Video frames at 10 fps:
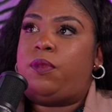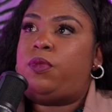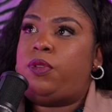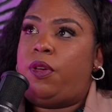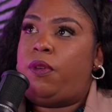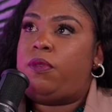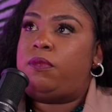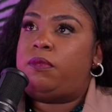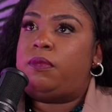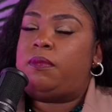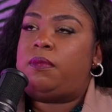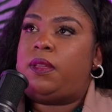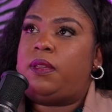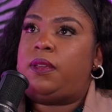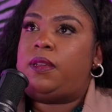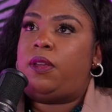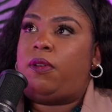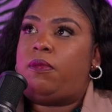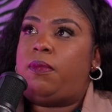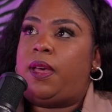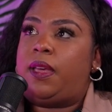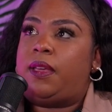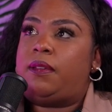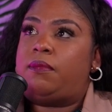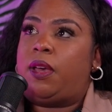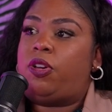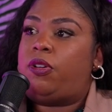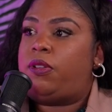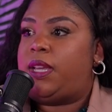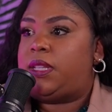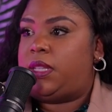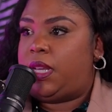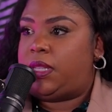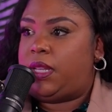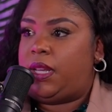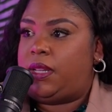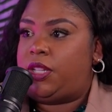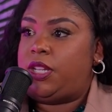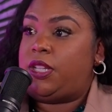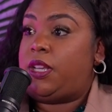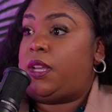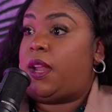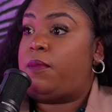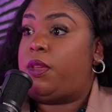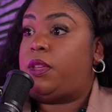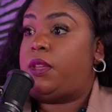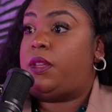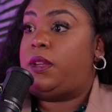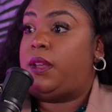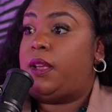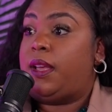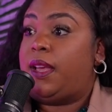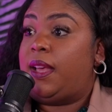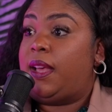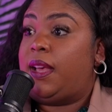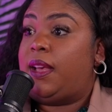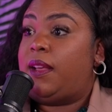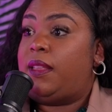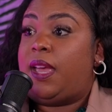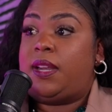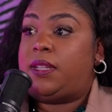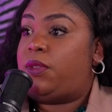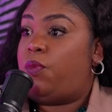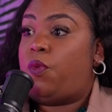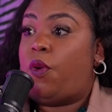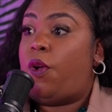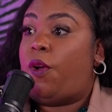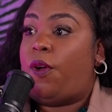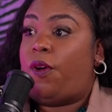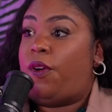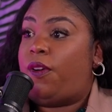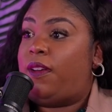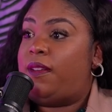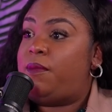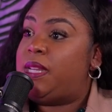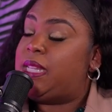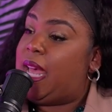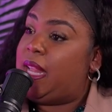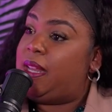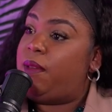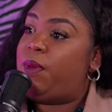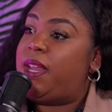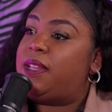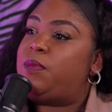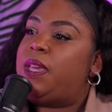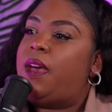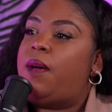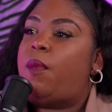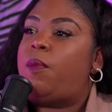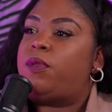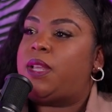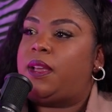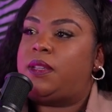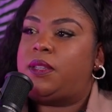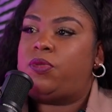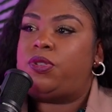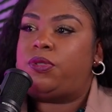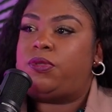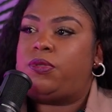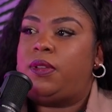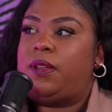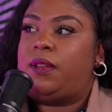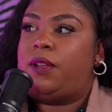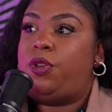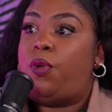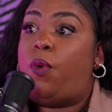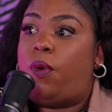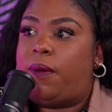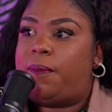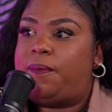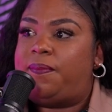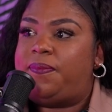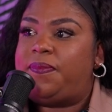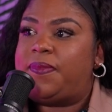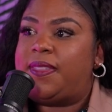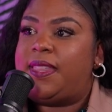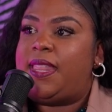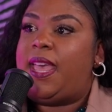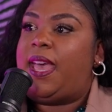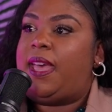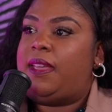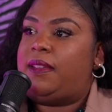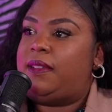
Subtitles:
well, no, my girl gets tested, she's good, I'm good. That is the wrong mentality, but it has become almost like a social norm but